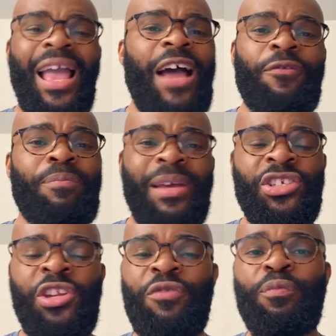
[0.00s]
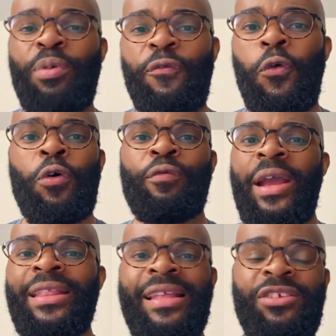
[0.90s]
I've mentioned it before,
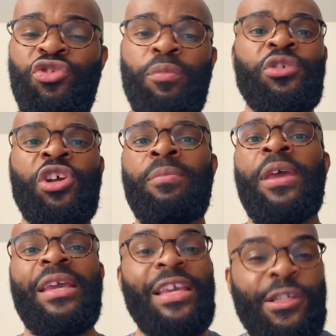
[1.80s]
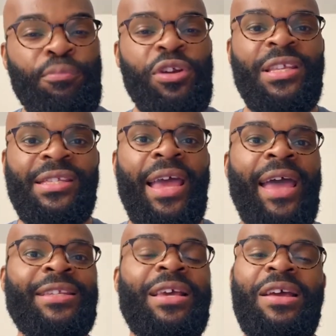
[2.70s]
right, that the triple jump, it's pretty
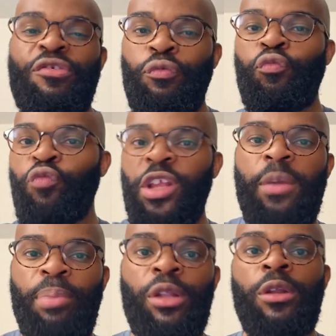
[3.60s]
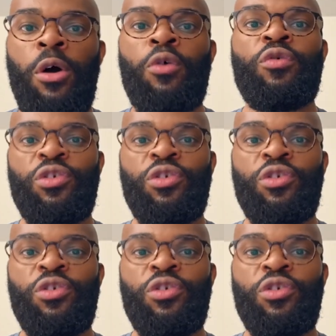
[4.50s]
stacked, really below